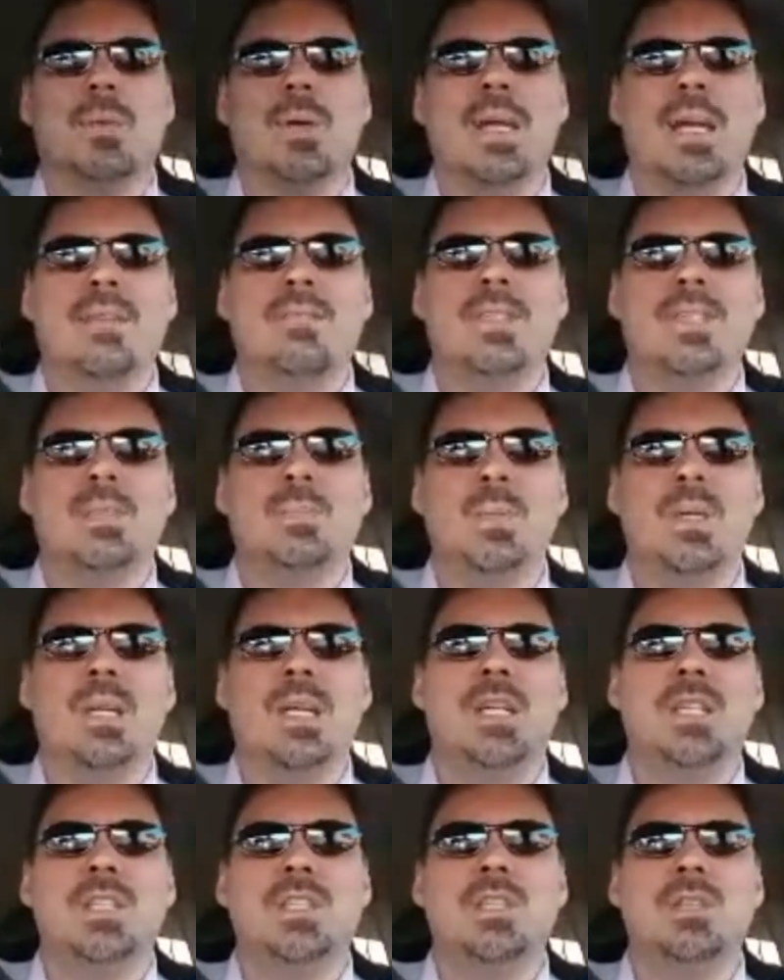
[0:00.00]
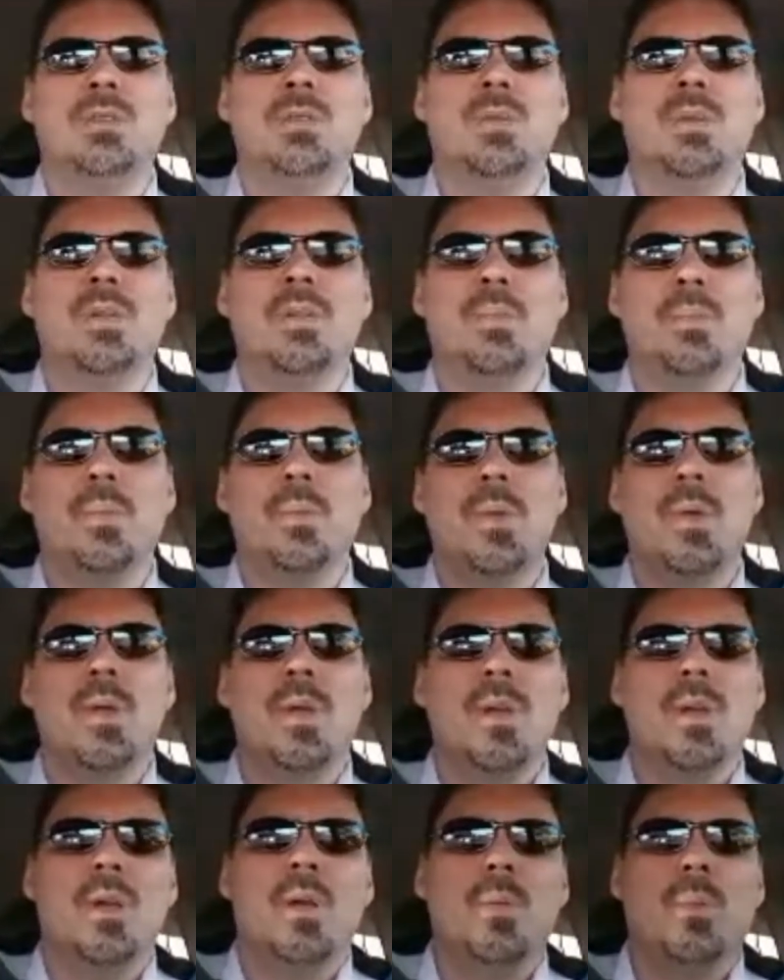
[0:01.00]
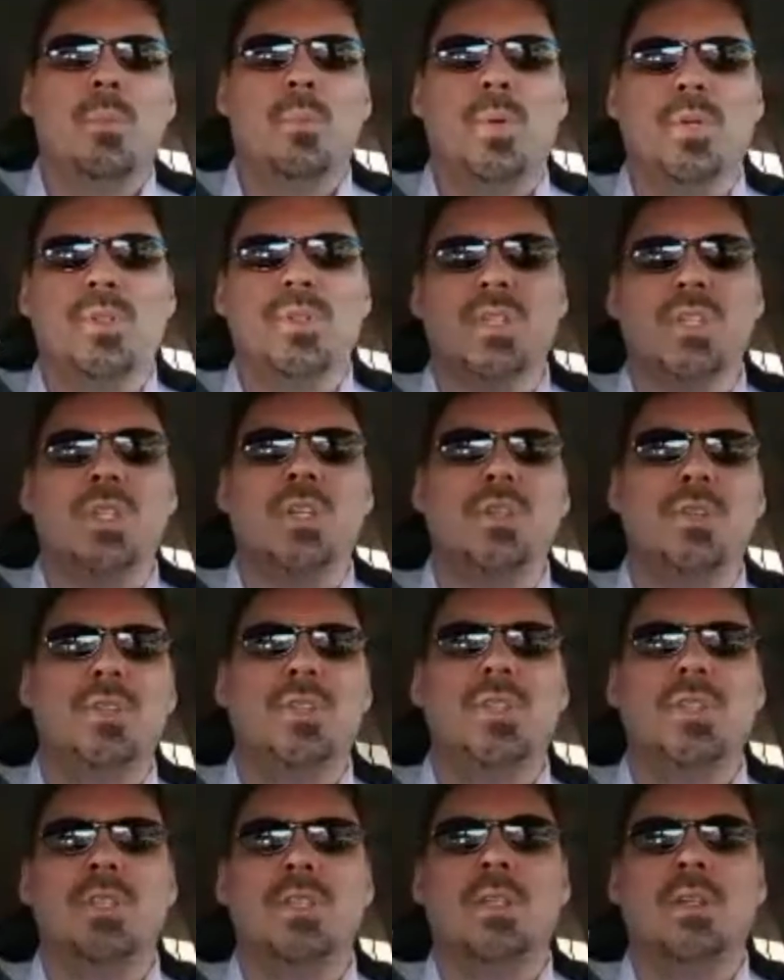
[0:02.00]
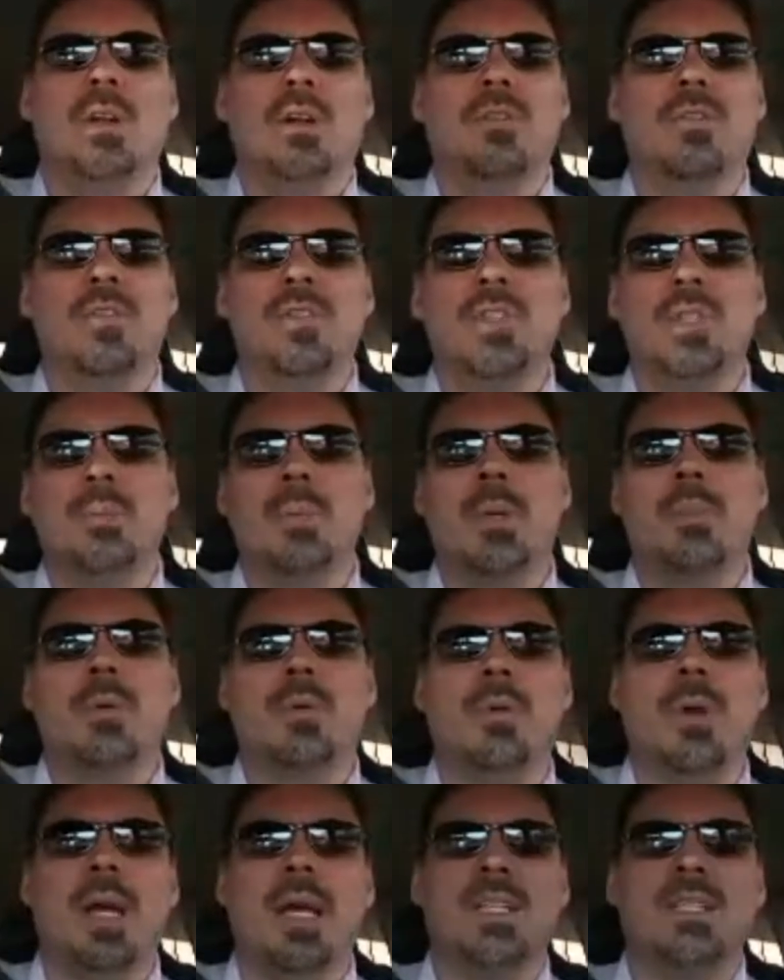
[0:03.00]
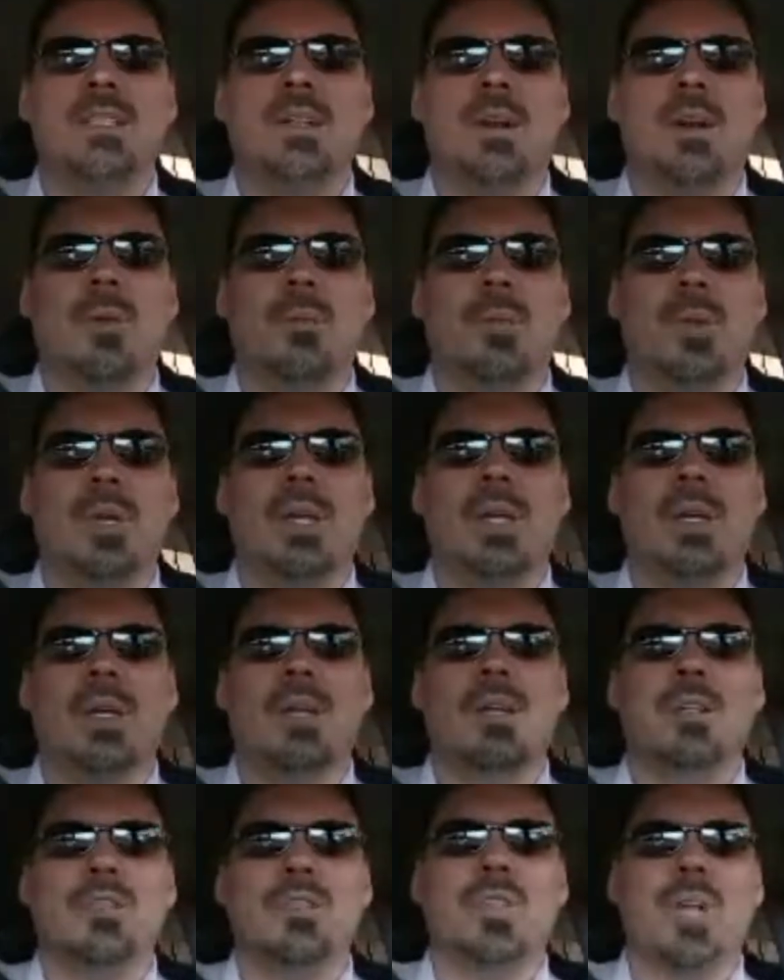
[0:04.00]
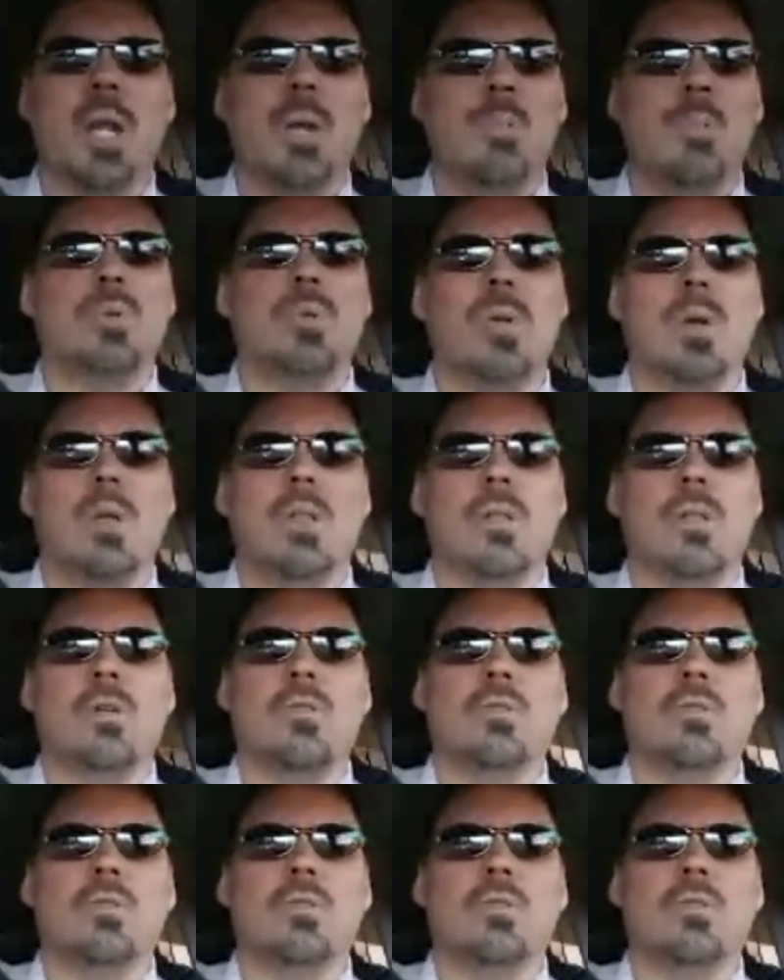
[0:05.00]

We had this big issue with persecution, our First Amendment rights are being trampled all